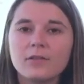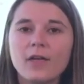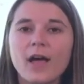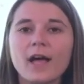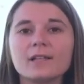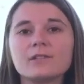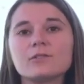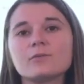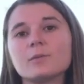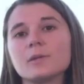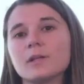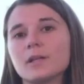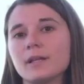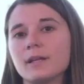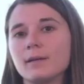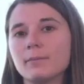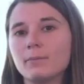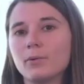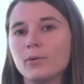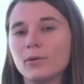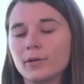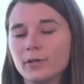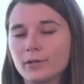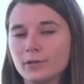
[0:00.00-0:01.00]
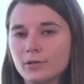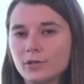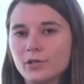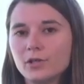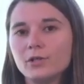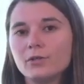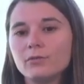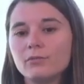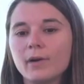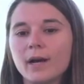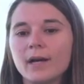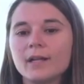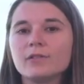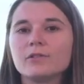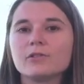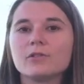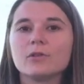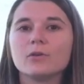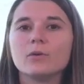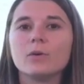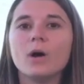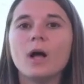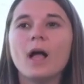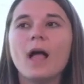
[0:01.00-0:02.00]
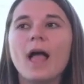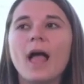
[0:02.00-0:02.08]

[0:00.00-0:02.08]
that's really important too, right? So